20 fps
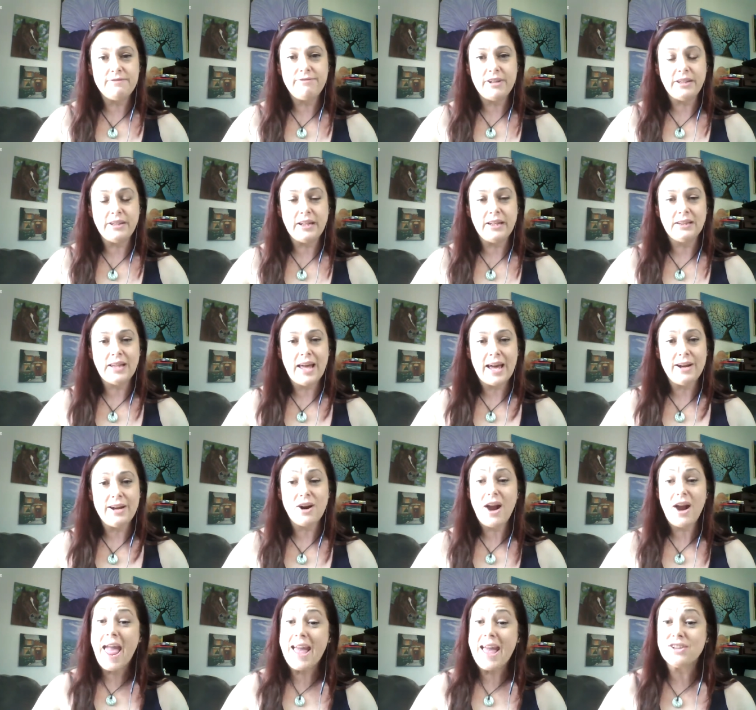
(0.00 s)
feeling
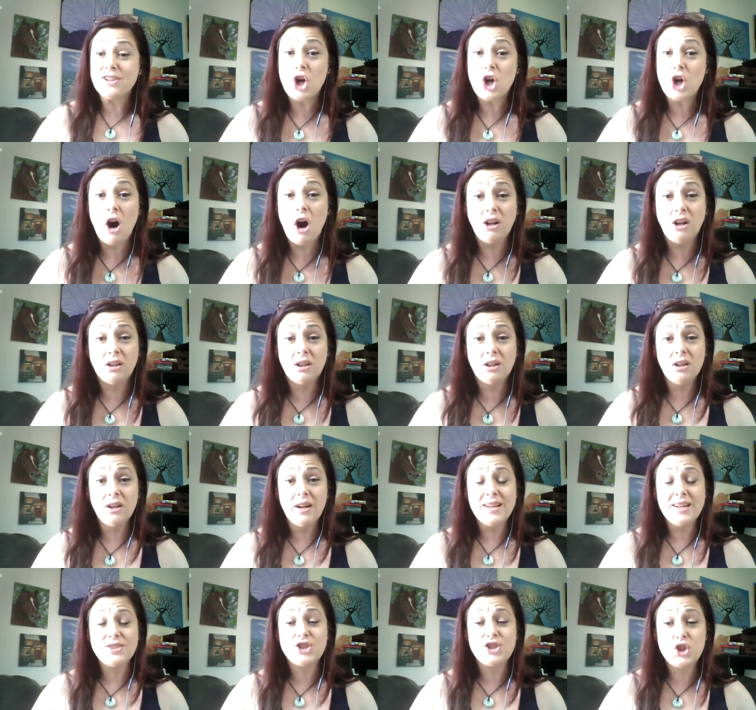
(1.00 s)
lighter and
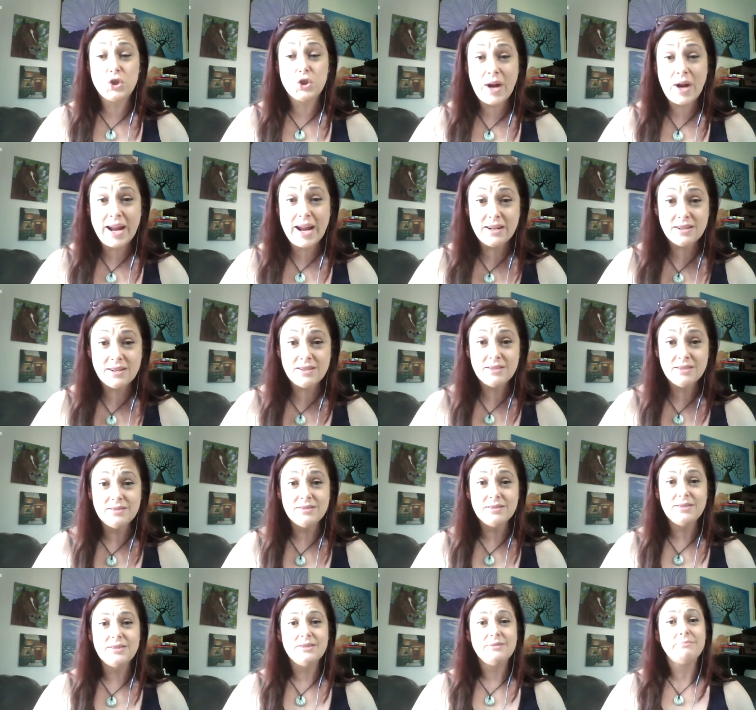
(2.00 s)
taller and straighter.